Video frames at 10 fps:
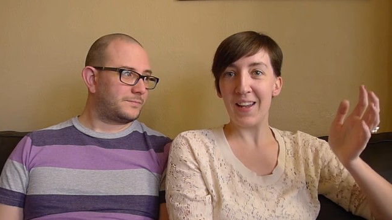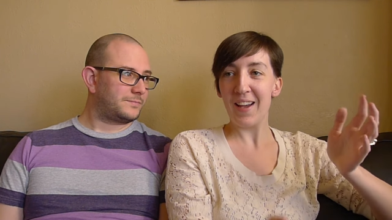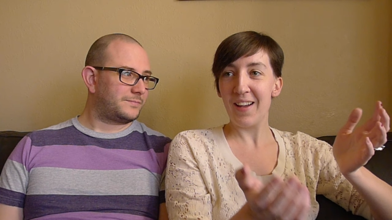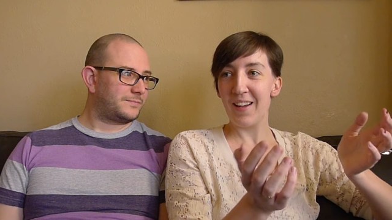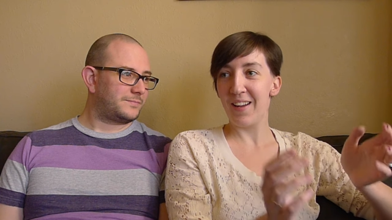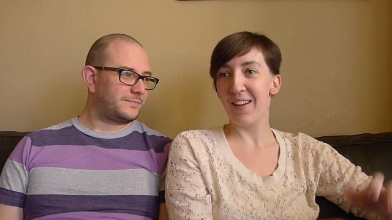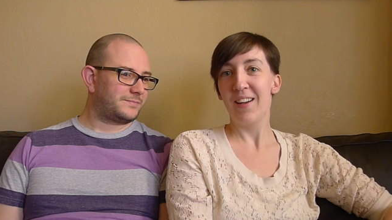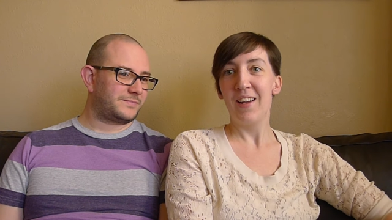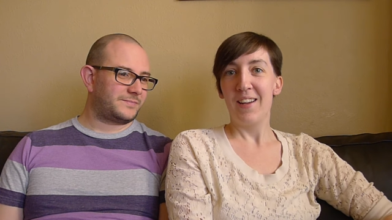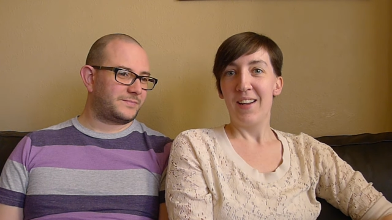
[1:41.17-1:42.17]
Speaker 1: yay!
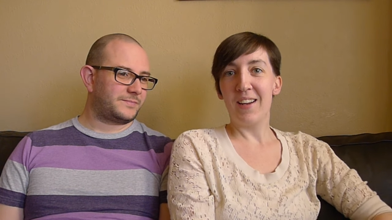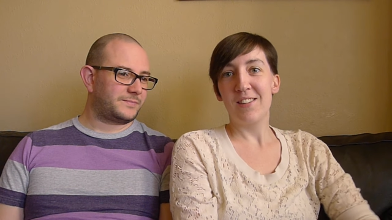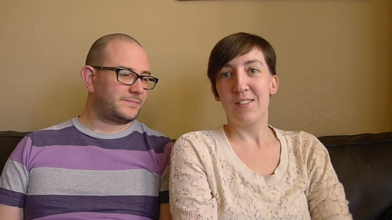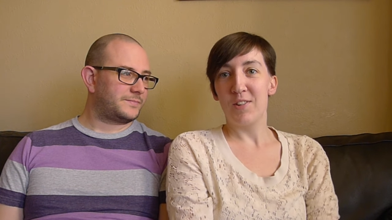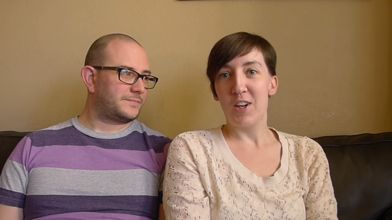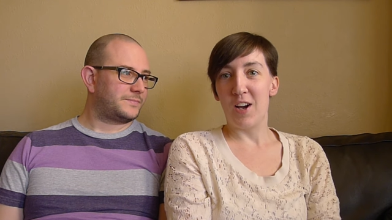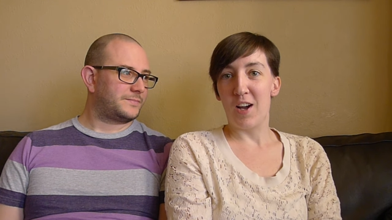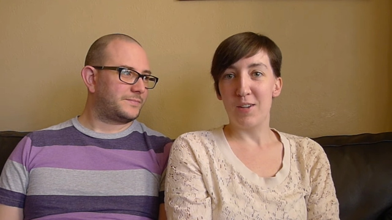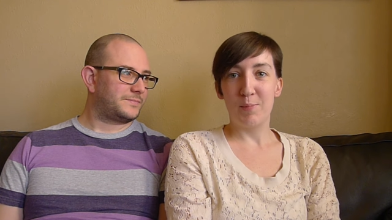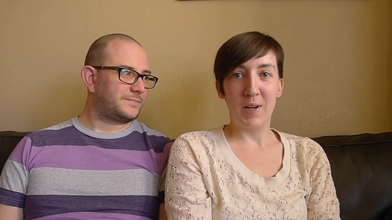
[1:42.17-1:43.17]
Except for
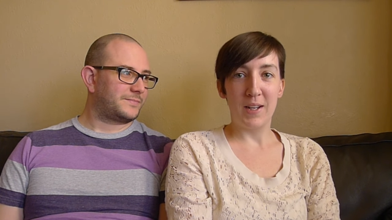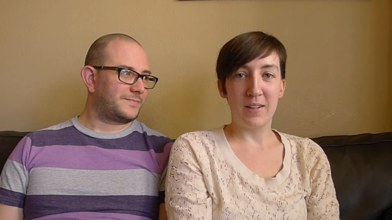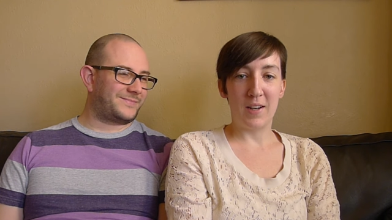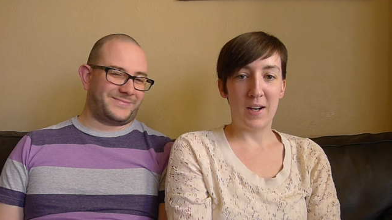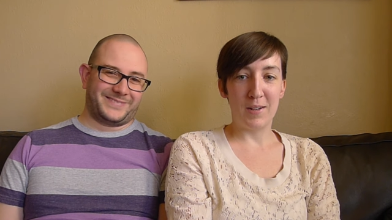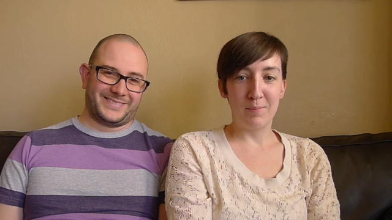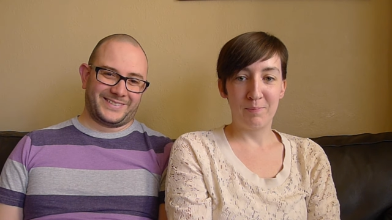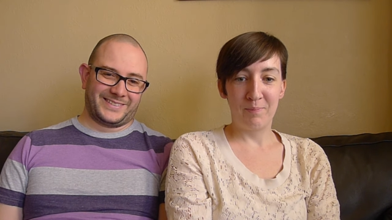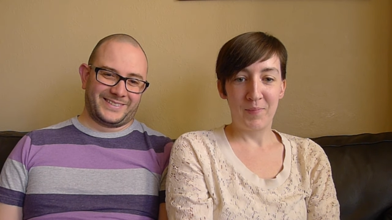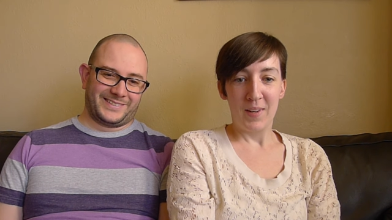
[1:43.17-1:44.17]
not. But
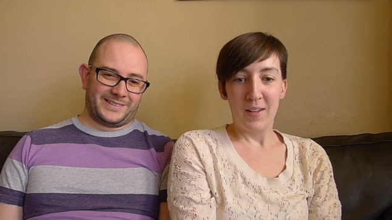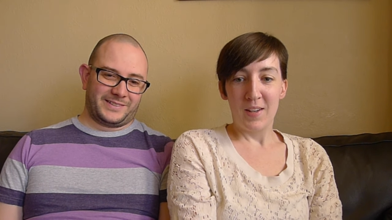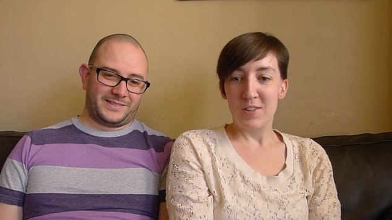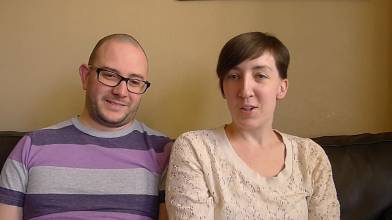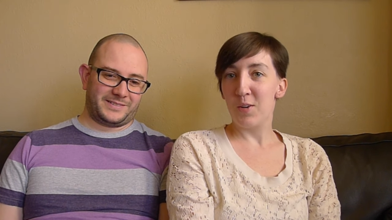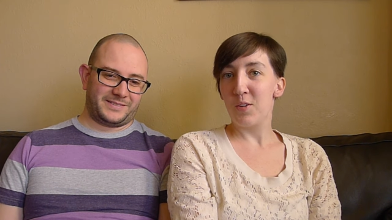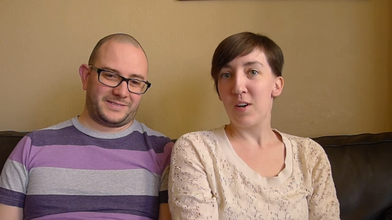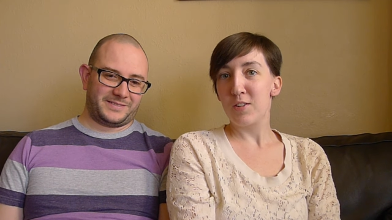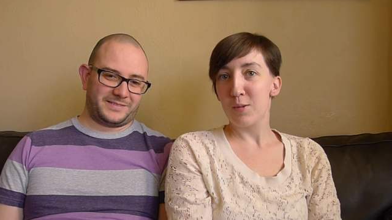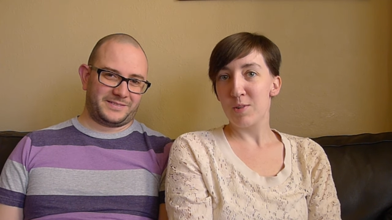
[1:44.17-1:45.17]
um, so
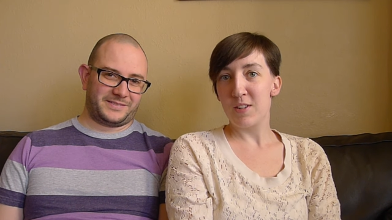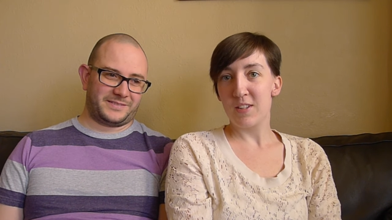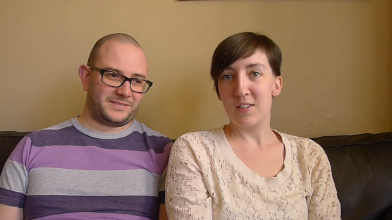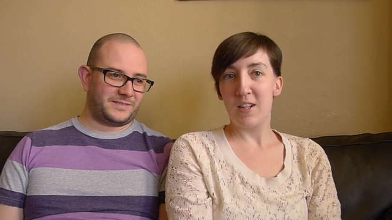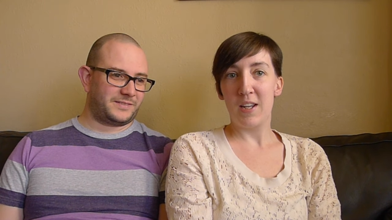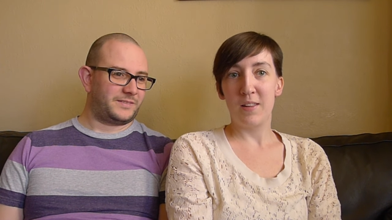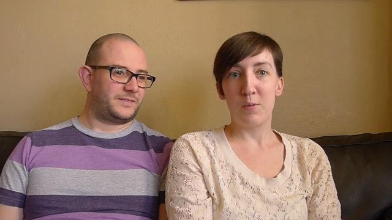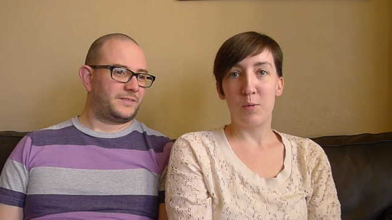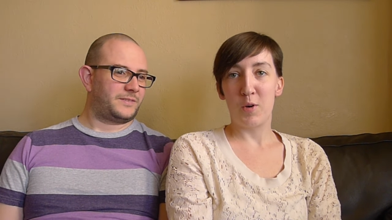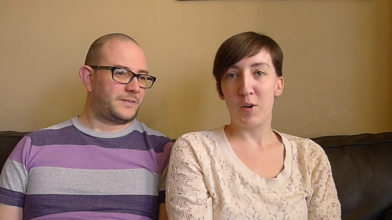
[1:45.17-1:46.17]
October 16th,
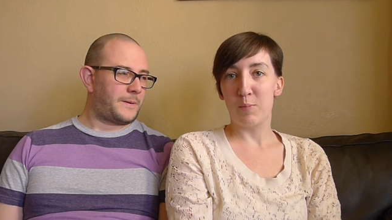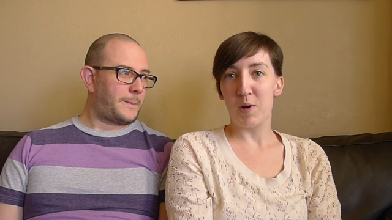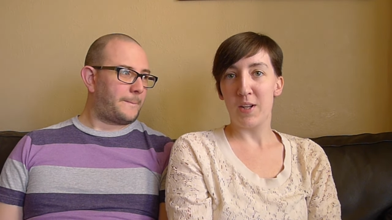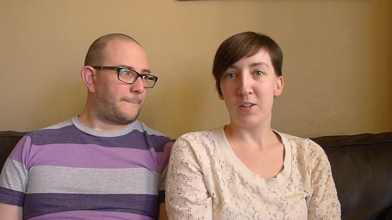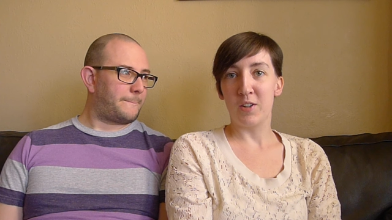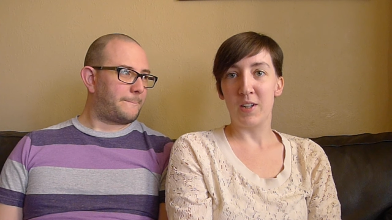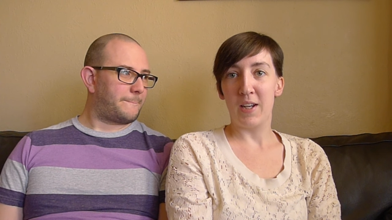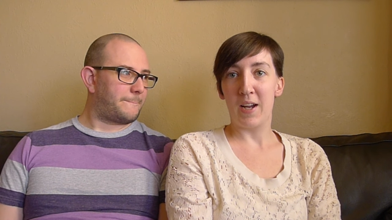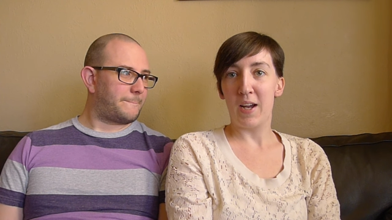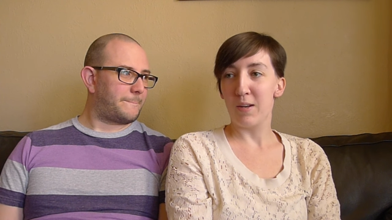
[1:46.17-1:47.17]
we woke up bright and
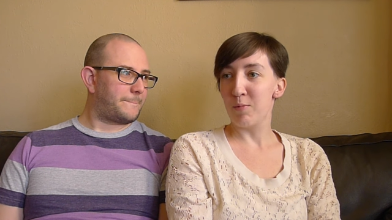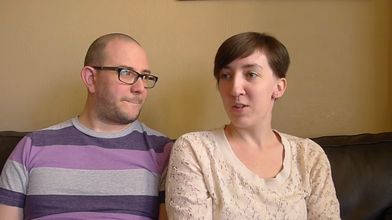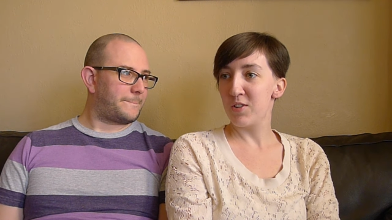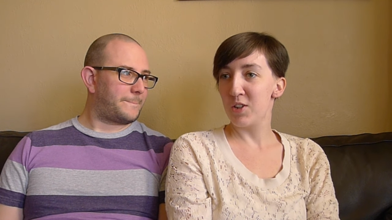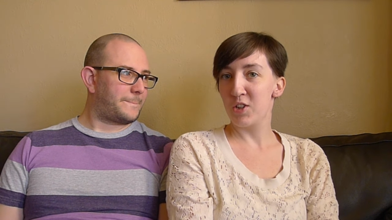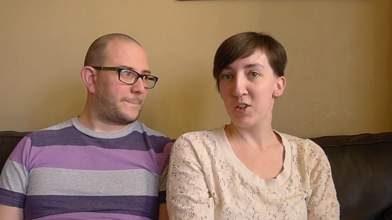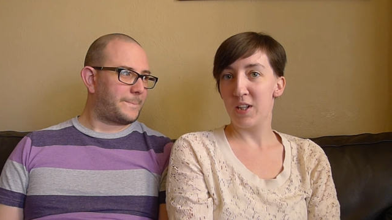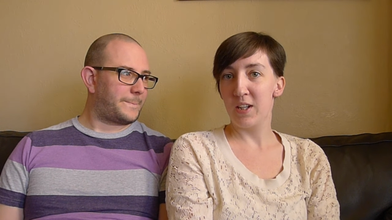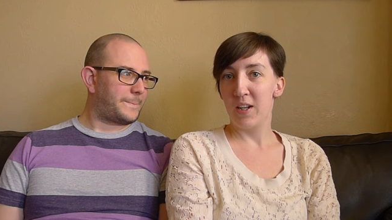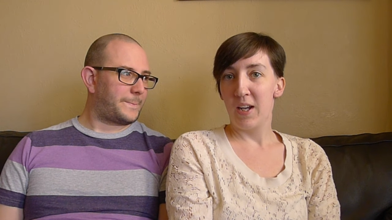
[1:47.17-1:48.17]
early. I had my
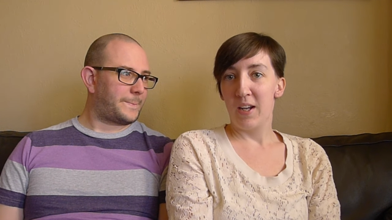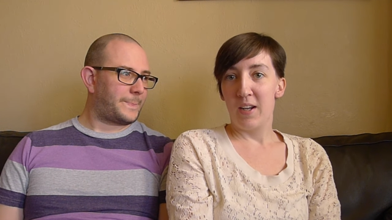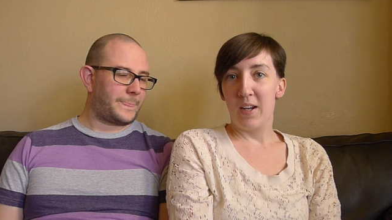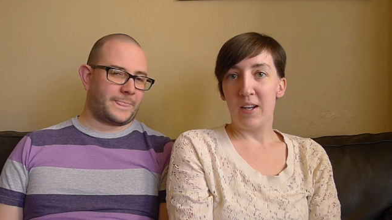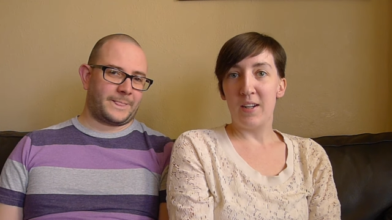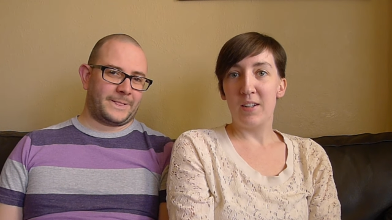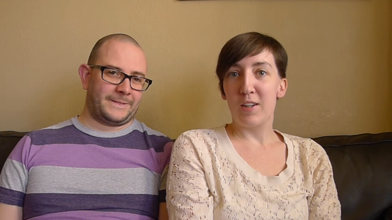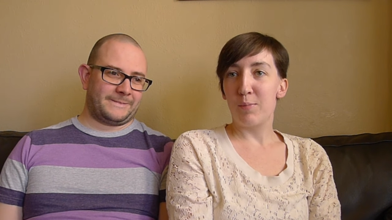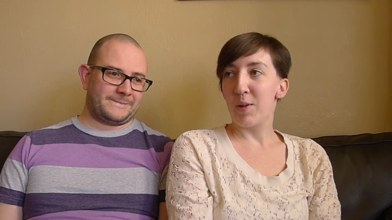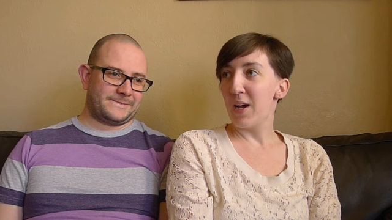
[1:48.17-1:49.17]
surgery. It ended
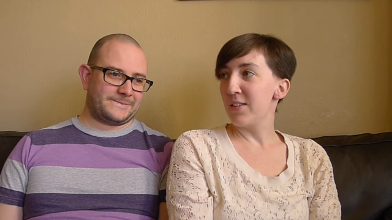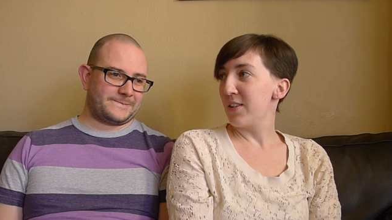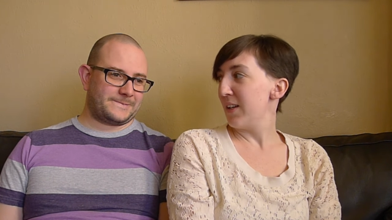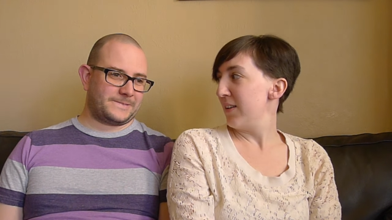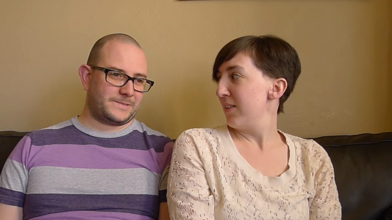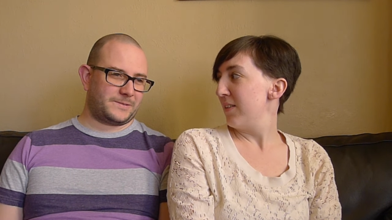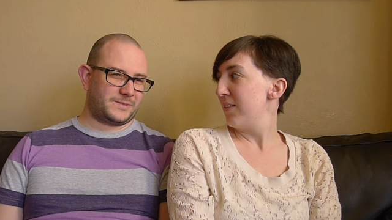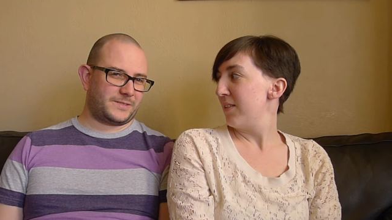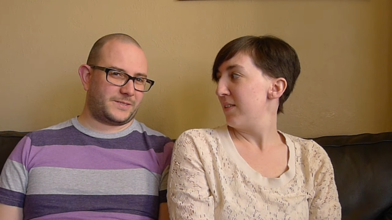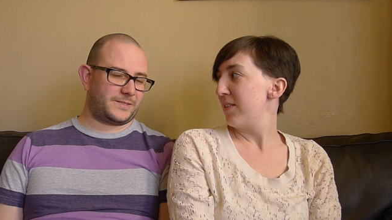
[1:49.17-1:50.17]
up lasting
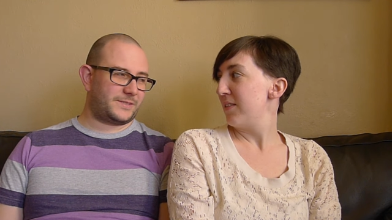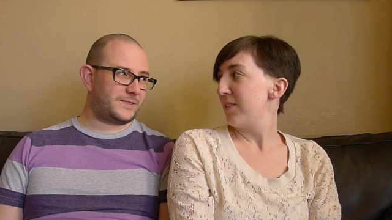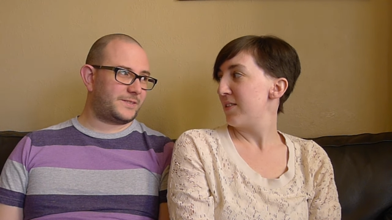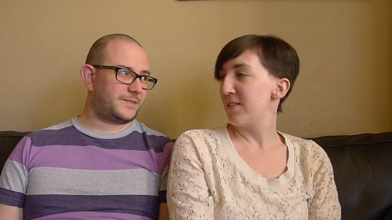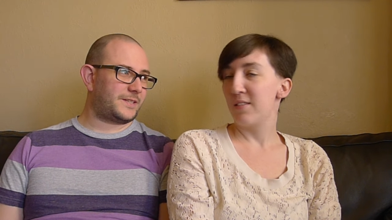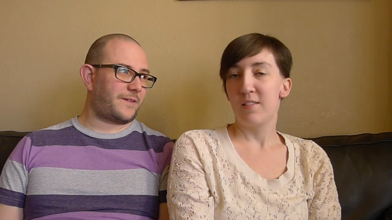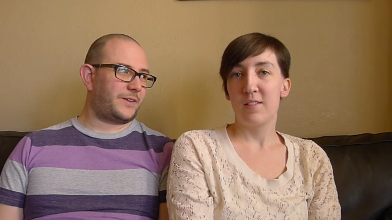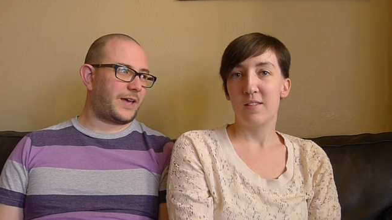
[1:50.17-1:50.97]
seven